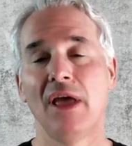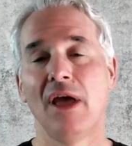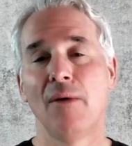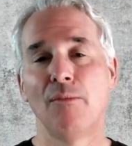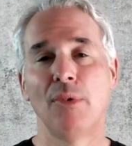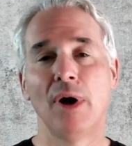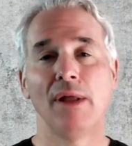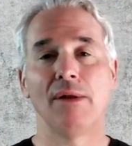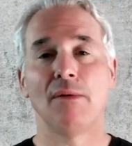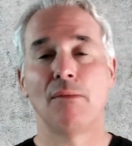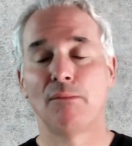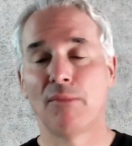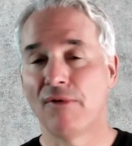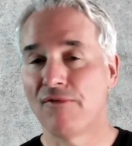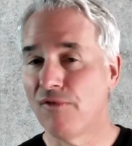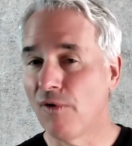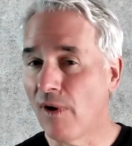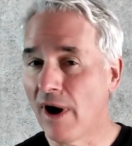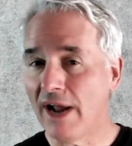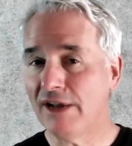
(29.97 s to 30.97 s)
But
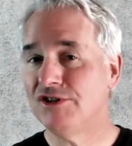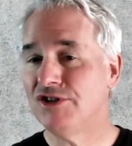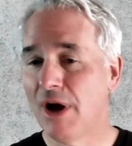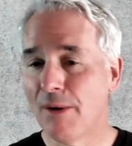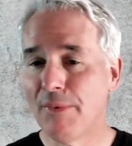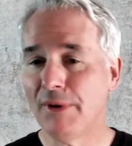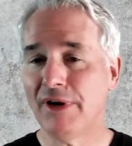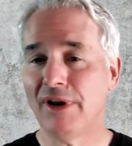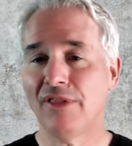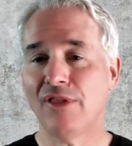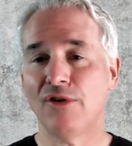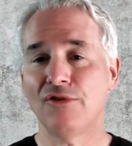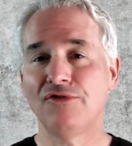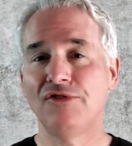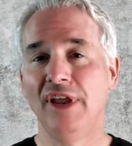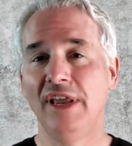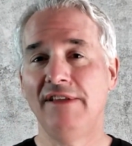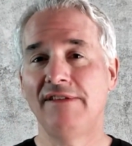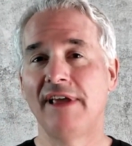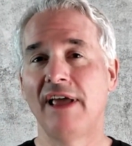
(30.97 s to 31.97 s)
before I jump into those
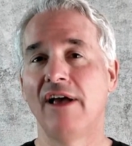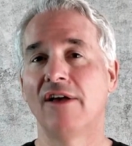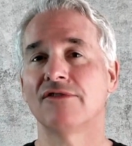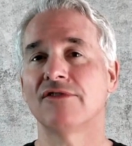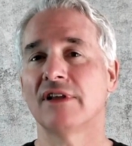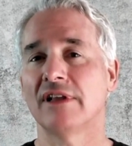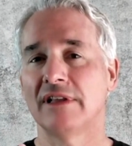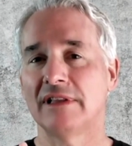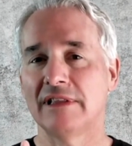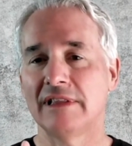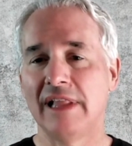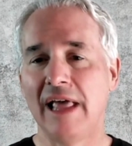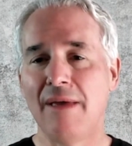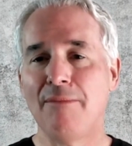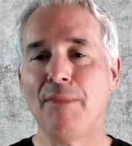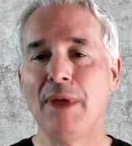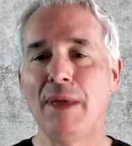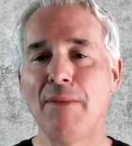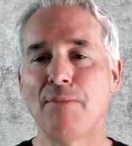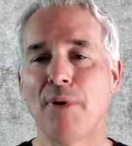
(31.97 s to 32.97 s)
details, let
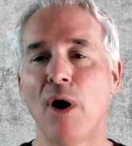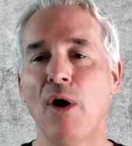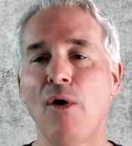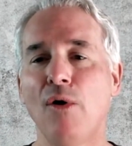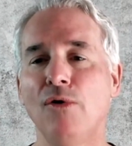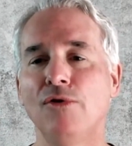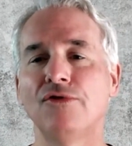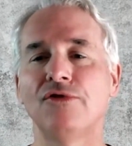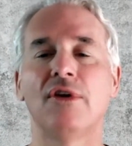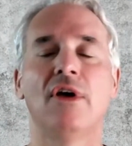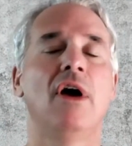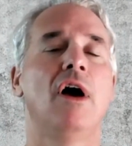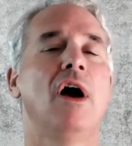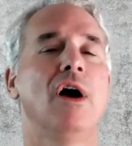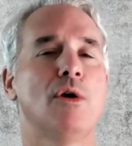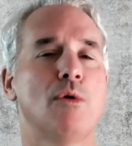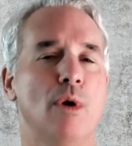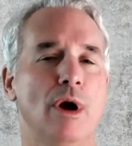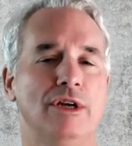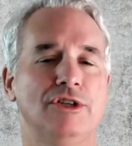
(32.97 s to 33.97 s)
me pose a
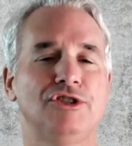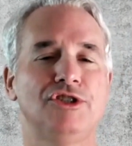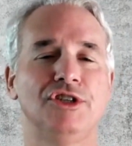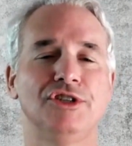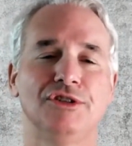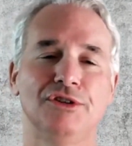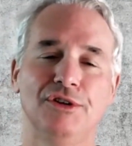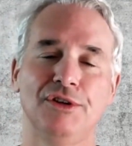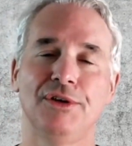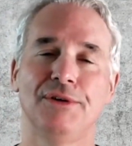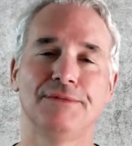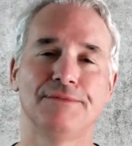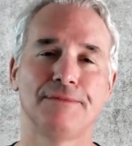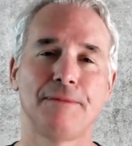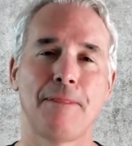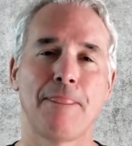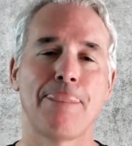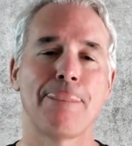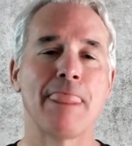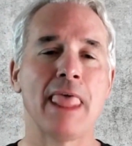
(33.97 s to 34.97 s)
question to
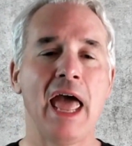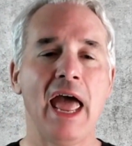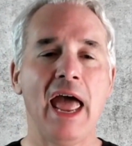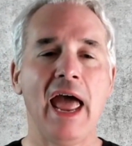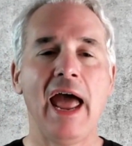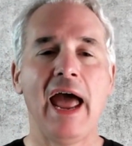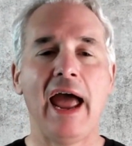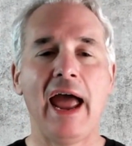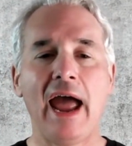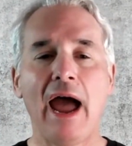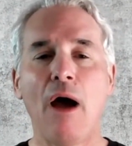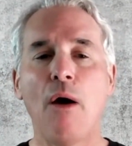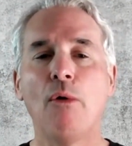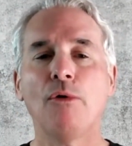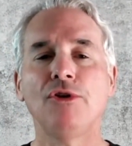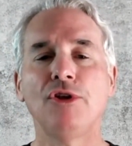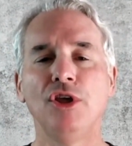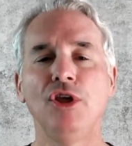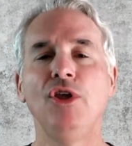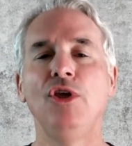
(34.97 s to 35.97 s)
you. How
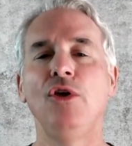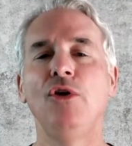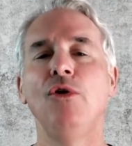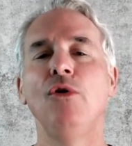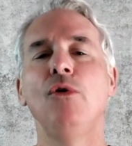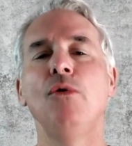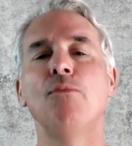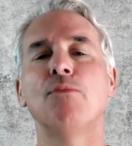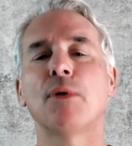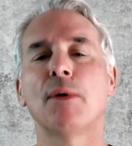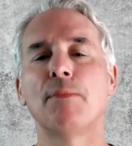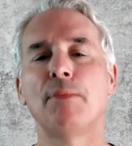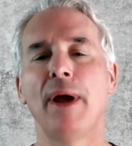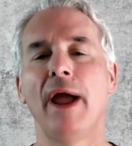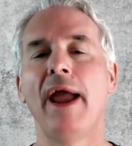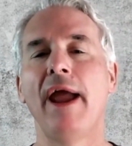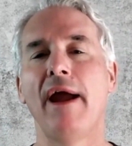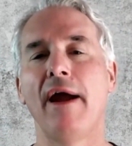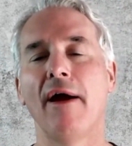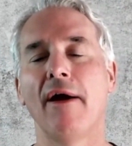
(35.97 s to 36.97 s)
do you
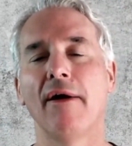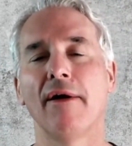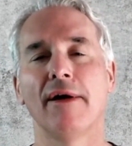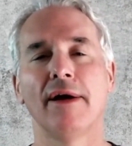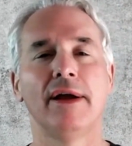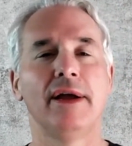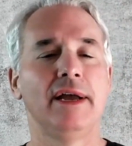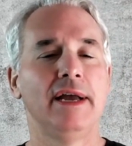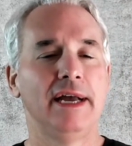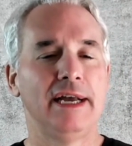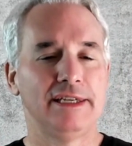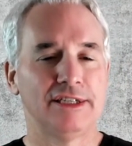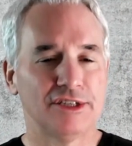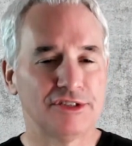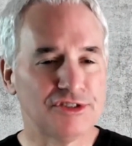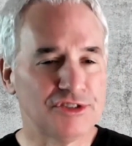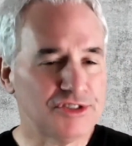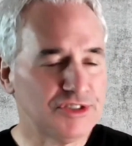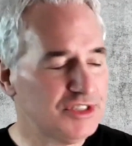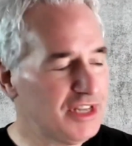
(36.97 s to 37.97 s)
prepare to
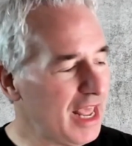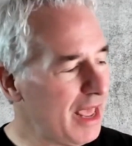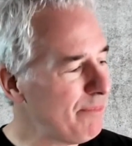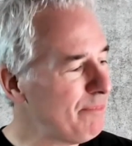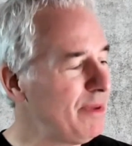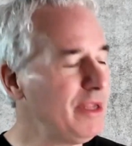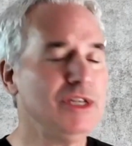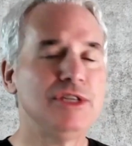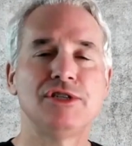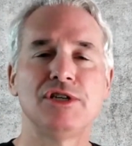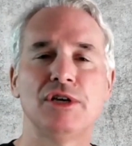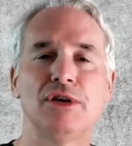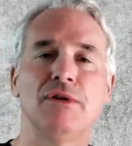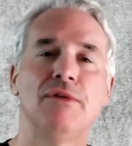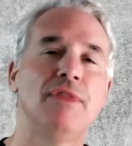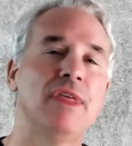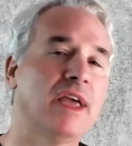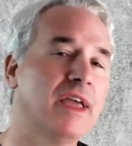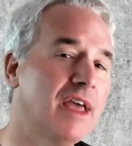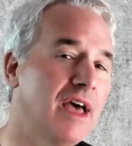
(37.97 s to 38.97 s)
step into
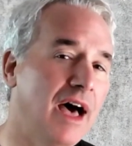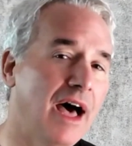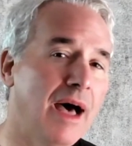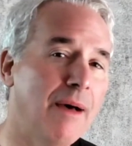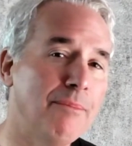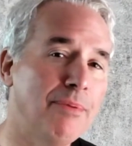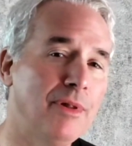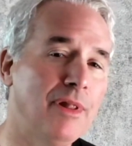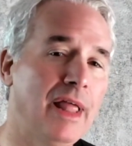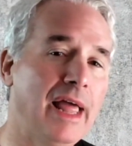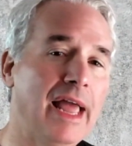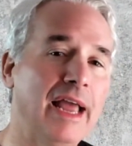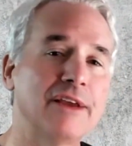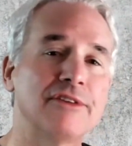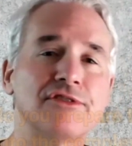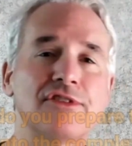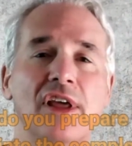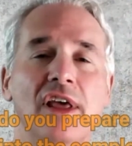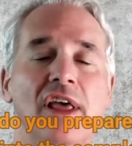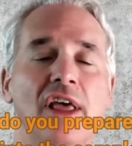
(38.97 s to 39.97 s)
the
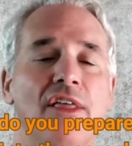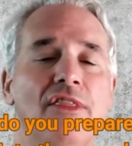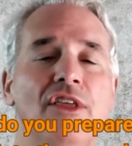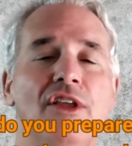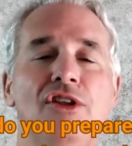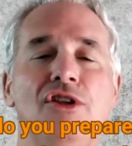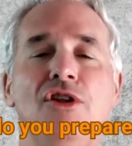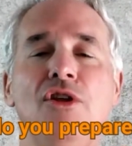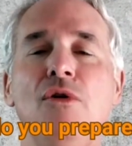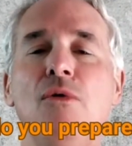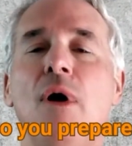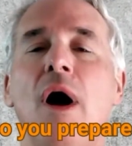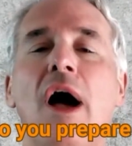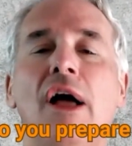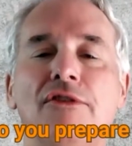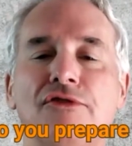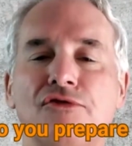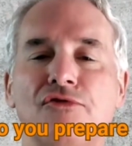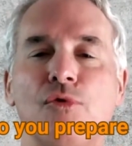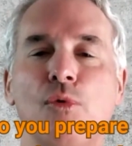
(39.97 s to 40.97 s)
complex, the
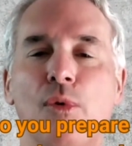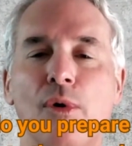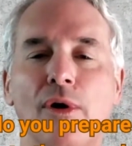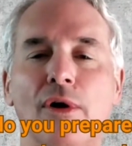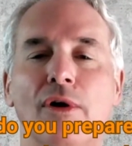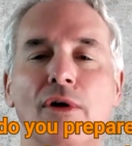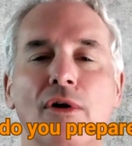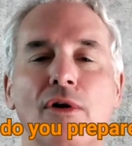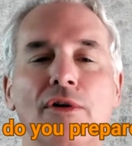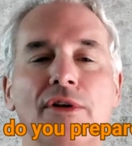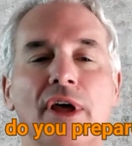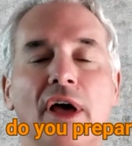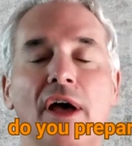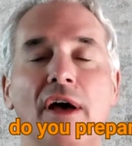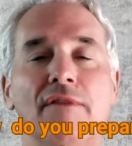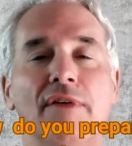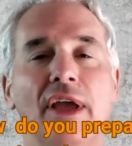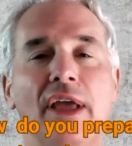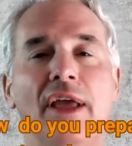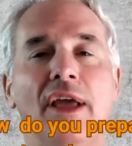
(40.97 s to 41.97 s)
nuanced world
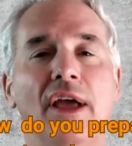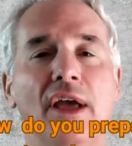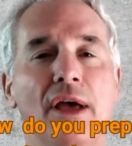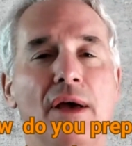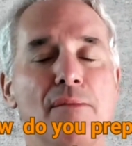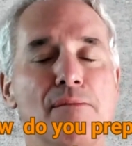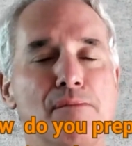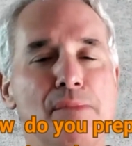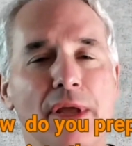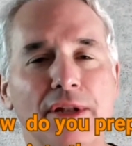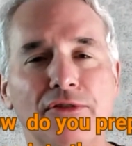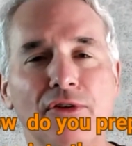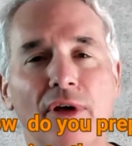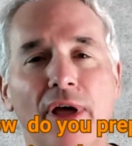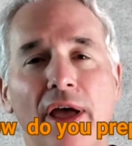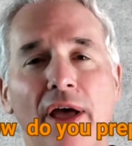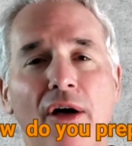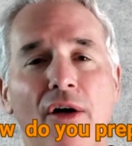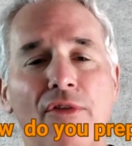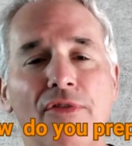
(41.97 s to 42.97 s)
of a mental
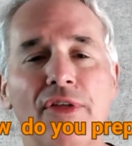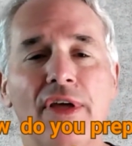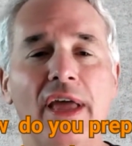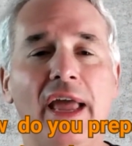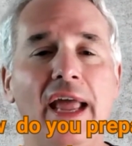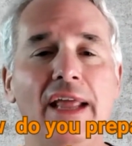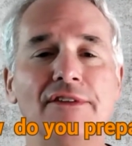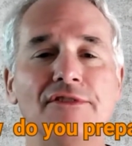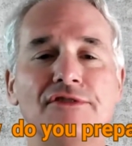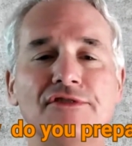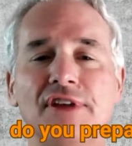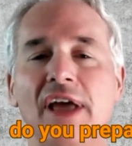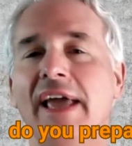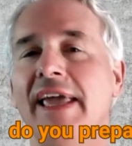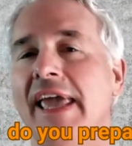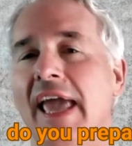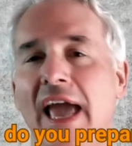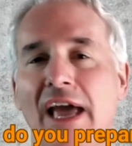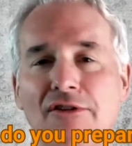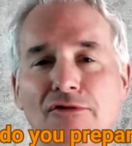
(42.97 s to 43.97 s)
health and
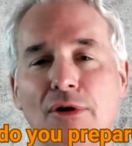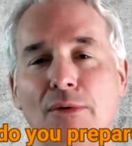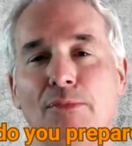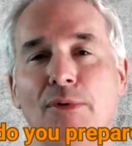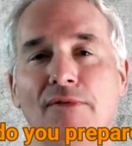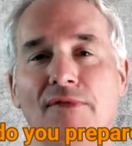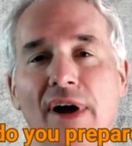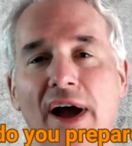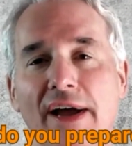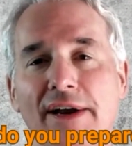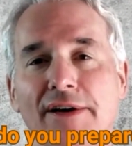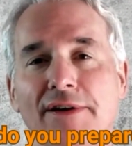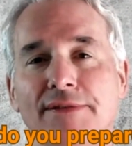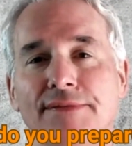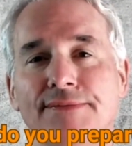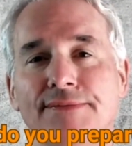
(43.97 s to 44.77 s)
psychiatric provider?